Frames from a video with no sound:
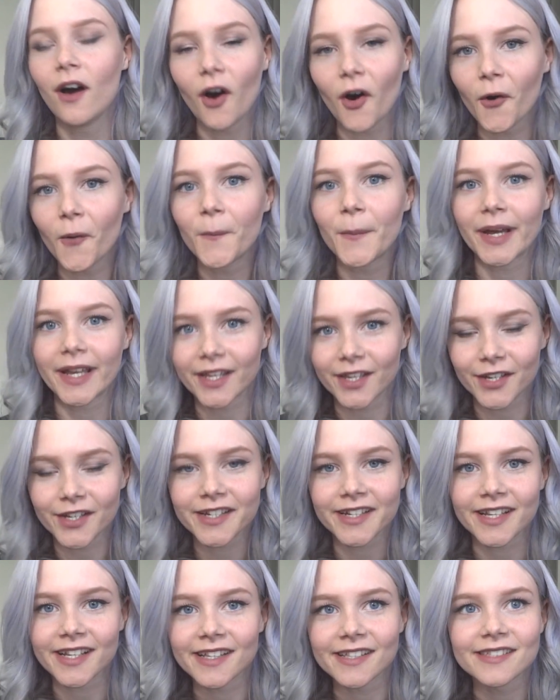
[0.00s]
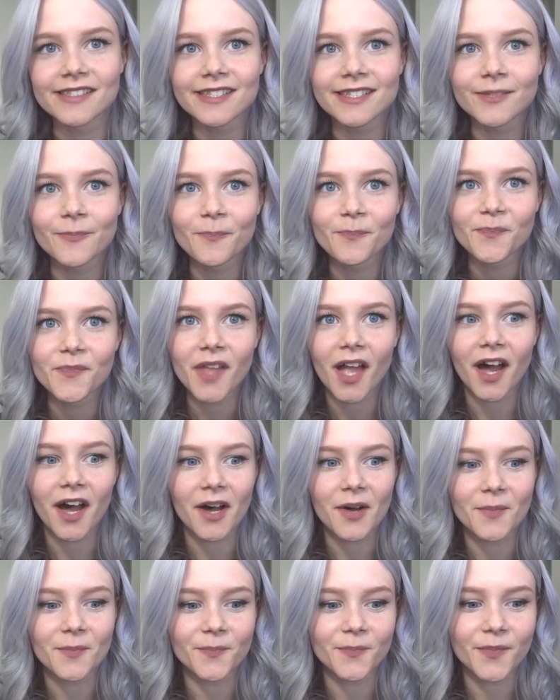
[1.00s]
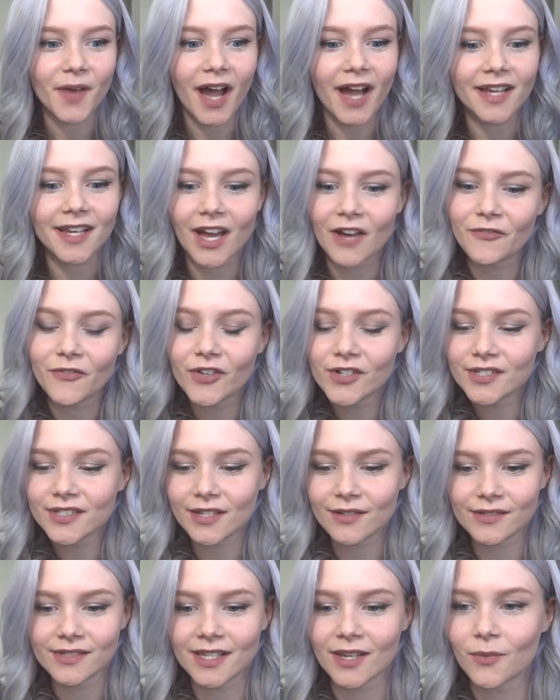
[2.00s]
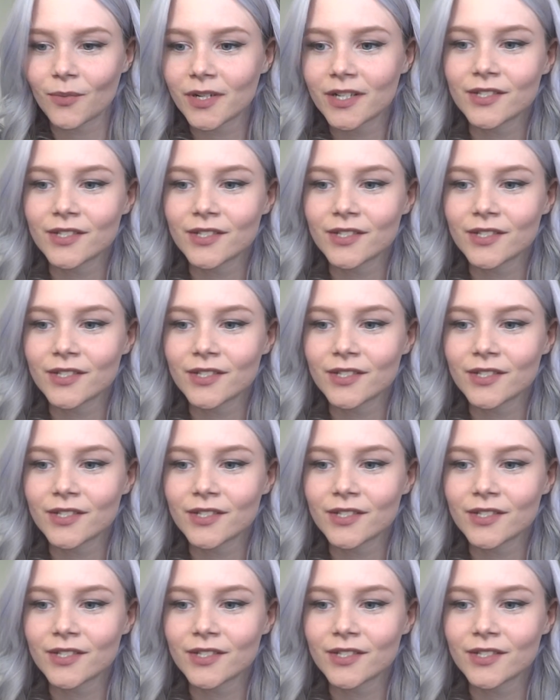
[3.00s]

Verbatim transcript: Oh my goodness. At first I was like,